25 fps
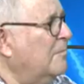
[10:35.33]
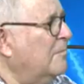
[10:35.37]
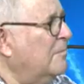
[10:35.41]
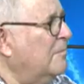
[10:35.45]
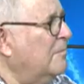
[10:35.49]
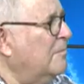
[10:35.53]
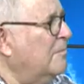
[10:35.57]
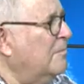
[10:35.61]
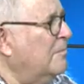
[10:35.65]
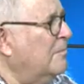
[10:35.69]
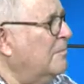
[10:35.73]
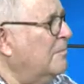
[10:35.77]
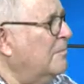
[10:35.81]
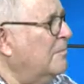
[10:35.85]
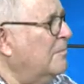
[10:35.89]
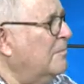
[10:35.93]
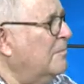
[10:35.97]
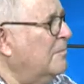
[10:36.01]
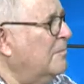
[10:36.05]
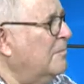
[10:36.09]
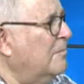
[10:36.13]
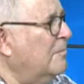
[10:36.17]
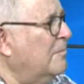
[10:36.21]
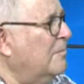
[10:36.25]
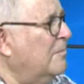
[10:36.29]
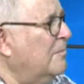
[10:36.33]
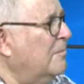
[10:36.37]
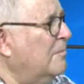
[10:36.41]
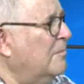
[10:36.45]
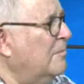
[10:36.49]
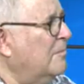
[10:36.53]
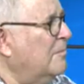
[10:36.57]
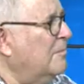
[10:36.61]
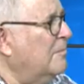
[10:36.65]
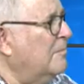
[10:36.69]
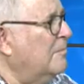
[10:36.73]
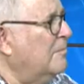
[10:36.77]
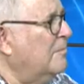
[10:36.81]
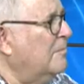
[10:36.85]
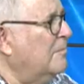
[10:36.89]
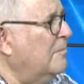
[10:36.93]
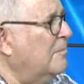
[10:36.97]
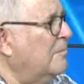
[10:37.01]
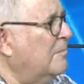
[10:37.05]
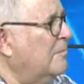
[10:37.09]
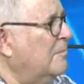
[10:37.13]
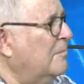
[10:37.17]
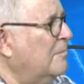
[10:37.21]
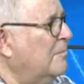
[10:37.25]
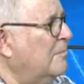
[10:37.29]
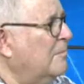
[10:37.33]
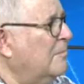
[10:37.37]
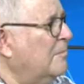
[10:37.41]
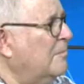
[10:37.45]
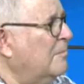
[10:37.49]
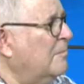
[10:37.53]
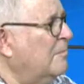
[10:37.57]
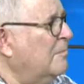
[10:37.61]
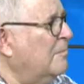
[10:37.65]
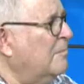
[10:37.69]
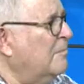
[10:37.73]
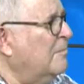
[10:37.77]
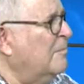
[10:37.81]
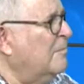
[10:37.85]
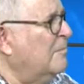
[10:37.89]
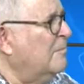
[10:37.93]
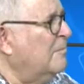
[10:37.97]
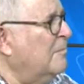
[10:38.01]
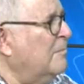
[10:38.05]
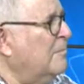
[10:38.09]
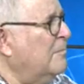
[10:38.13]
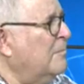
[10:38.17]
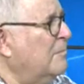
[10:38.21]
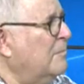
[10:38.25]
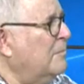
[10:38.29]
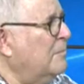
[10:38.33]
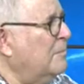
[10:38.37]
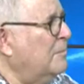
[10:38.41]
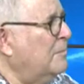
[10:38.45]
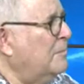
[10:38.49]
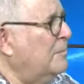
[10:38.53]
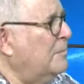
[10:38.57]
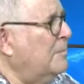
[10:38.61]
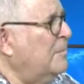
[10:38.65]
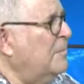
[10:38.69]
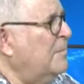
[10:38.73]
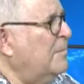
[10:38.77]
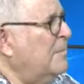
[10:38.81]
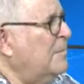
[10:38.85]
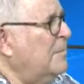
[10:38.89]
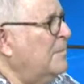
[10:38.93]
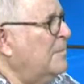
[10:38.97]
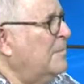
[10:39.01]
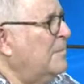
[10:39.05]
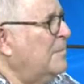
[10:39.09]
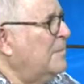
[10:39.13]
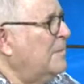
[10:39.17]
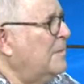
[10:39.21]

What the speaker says: (silent)